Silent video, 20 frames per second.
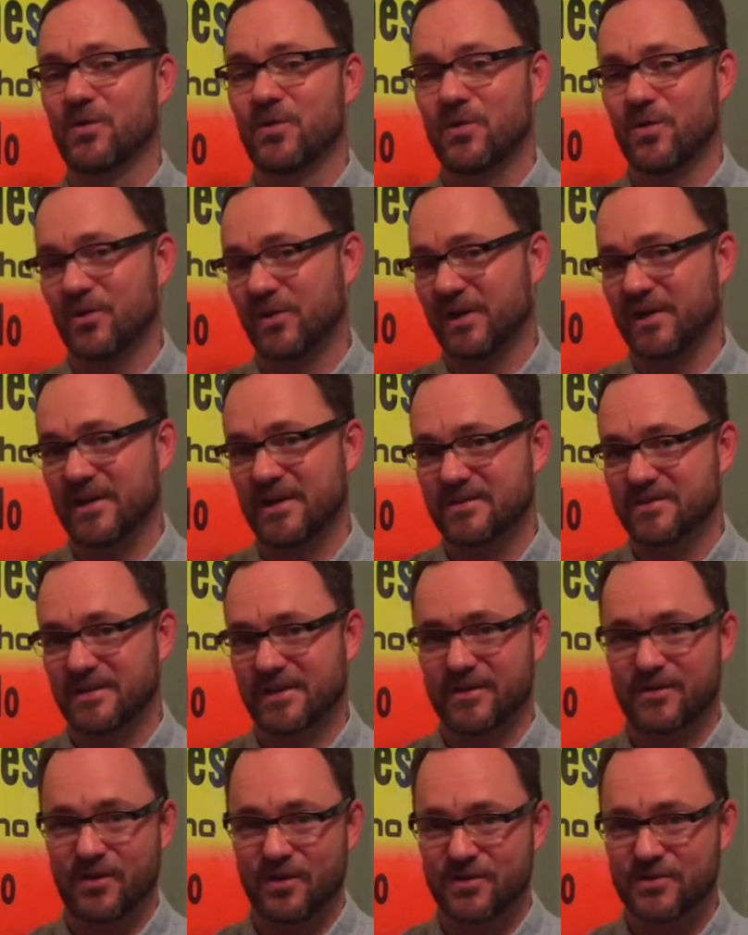or
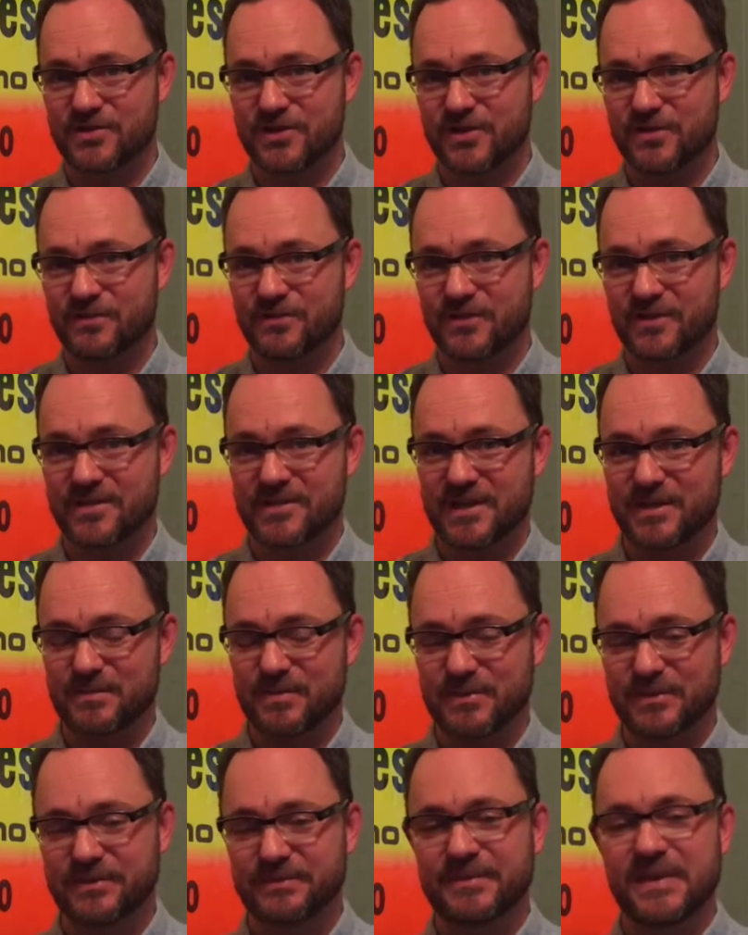organizing an art show, for
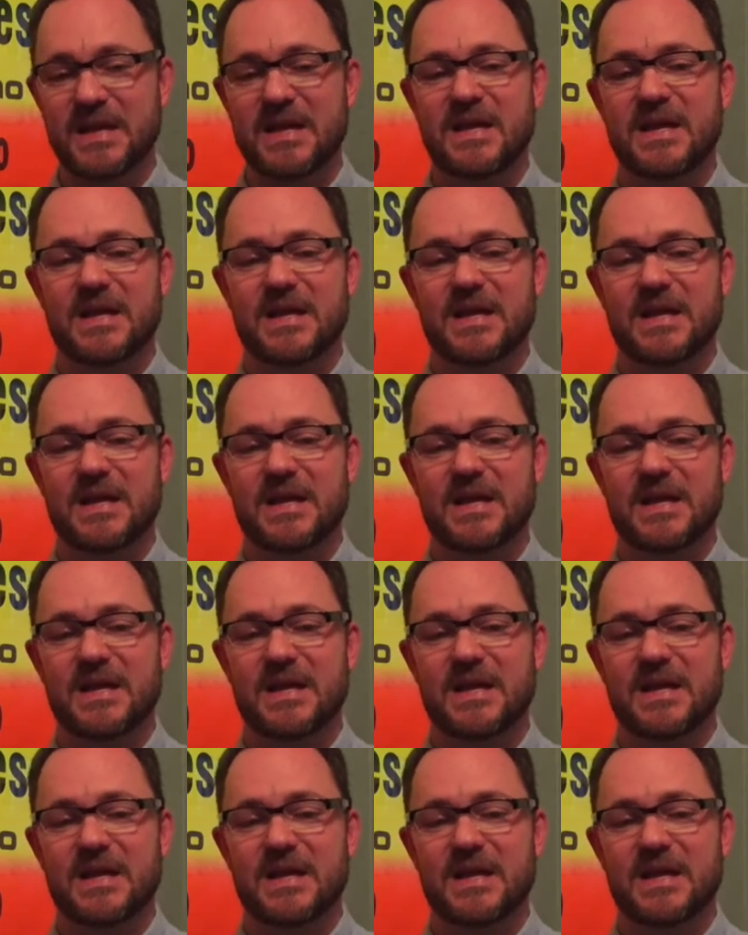example.